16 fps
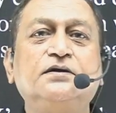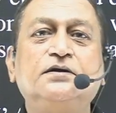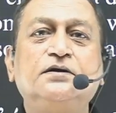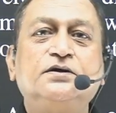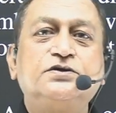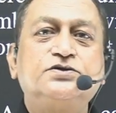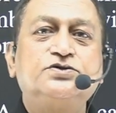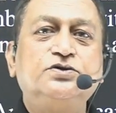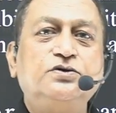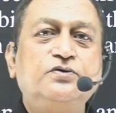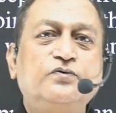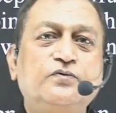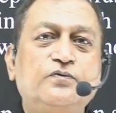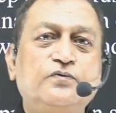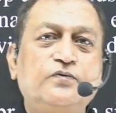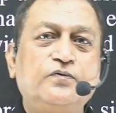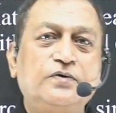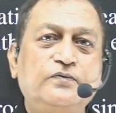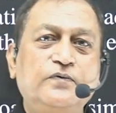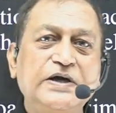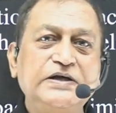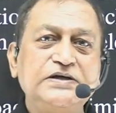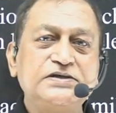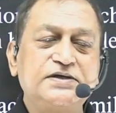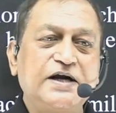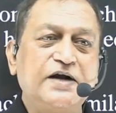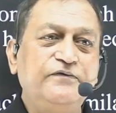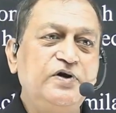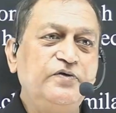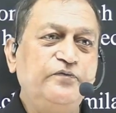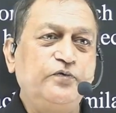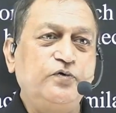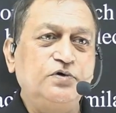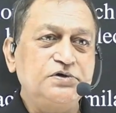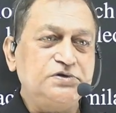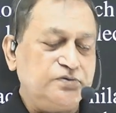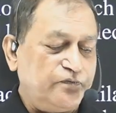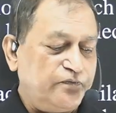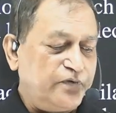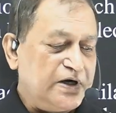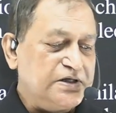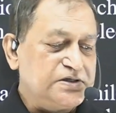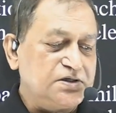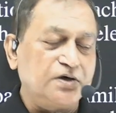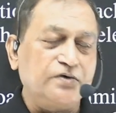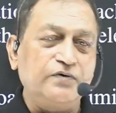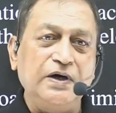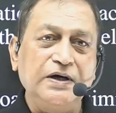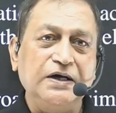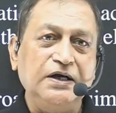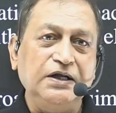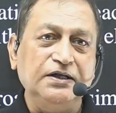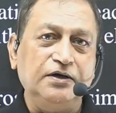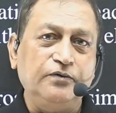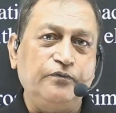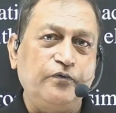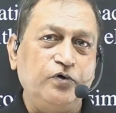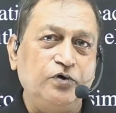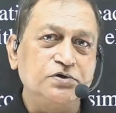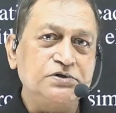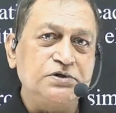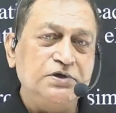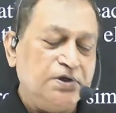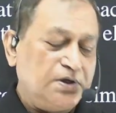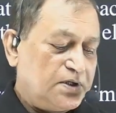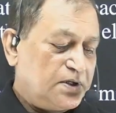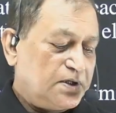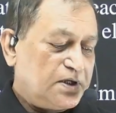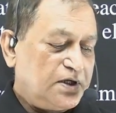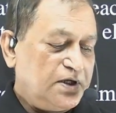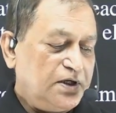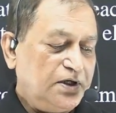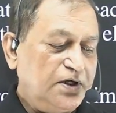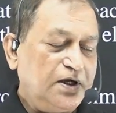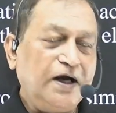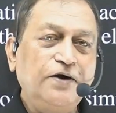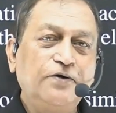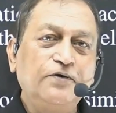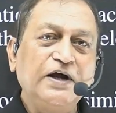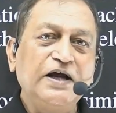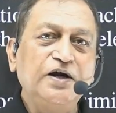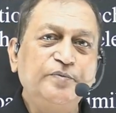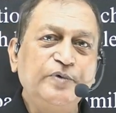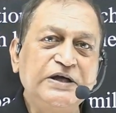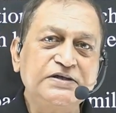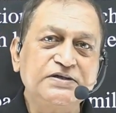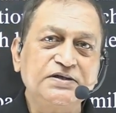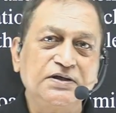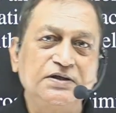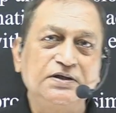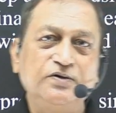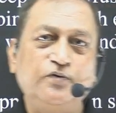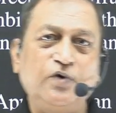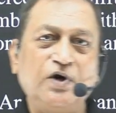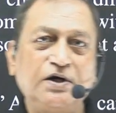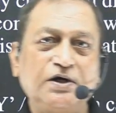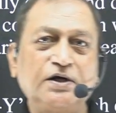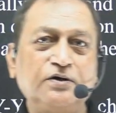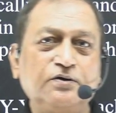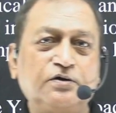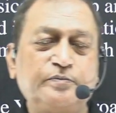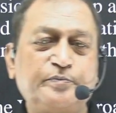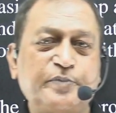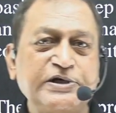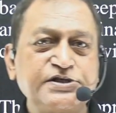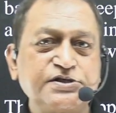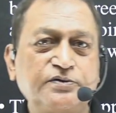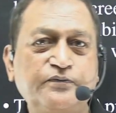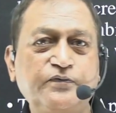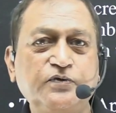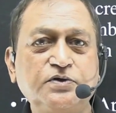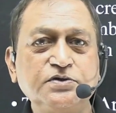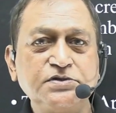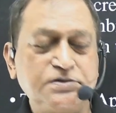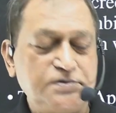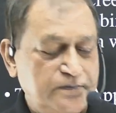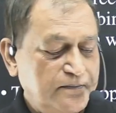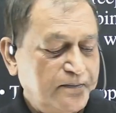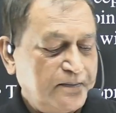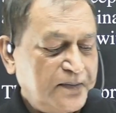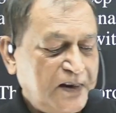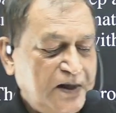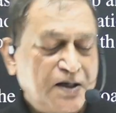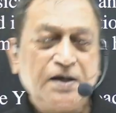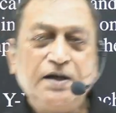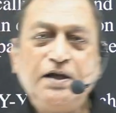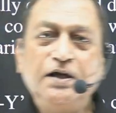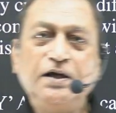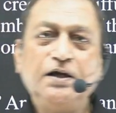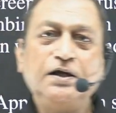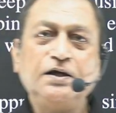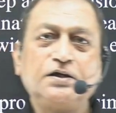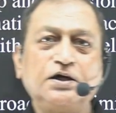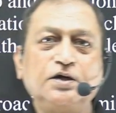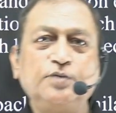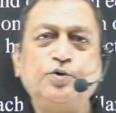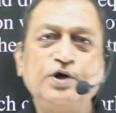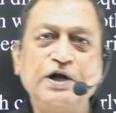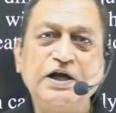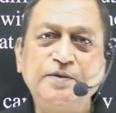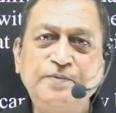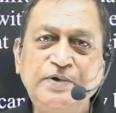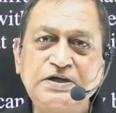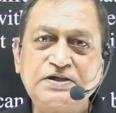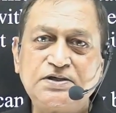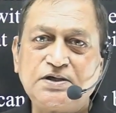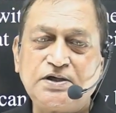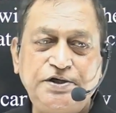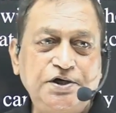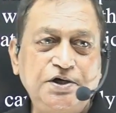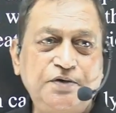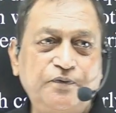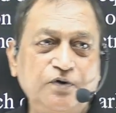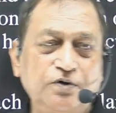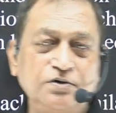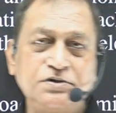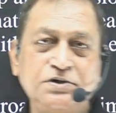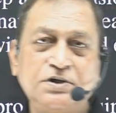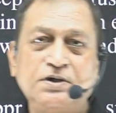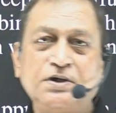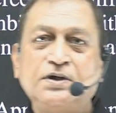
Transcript: So one is driving force, one is the quantity that flows. In hydrodynamics, the water or pressure flows. In thermodynamics, heat flows.